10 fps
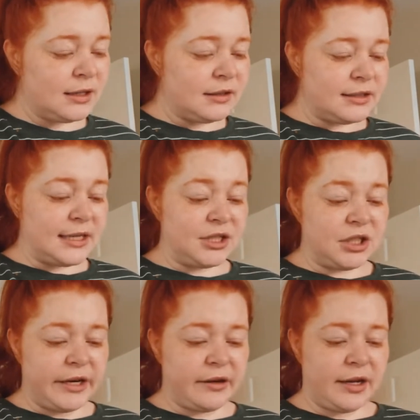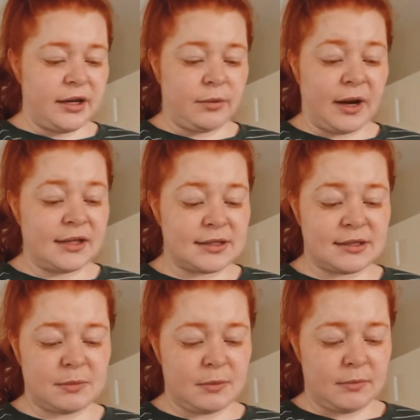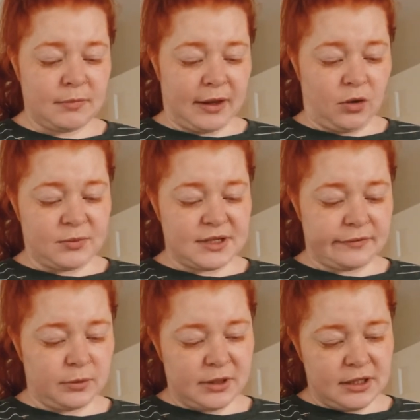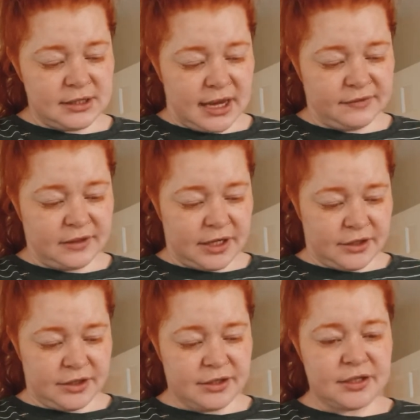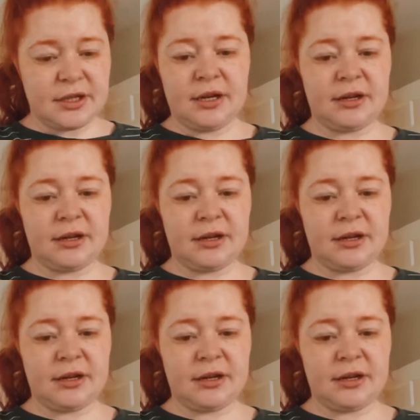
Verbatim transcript: stationery. He writes like almost everyone in his life letters.